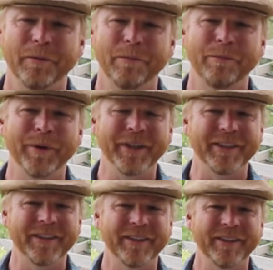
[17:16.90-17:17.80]
But
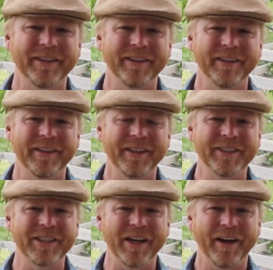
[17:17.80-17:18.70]

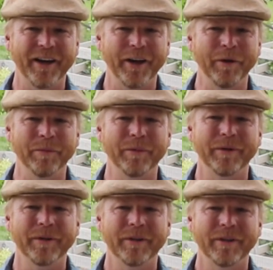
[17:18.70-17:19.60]
in time,
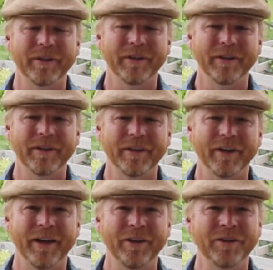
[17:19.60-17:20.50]

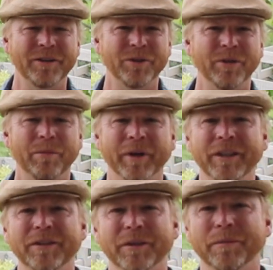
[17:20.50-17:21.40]
I learned to
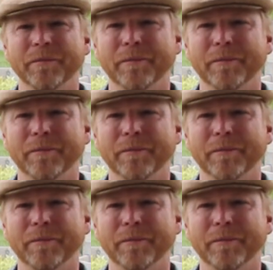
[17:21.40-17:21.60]
embrace them.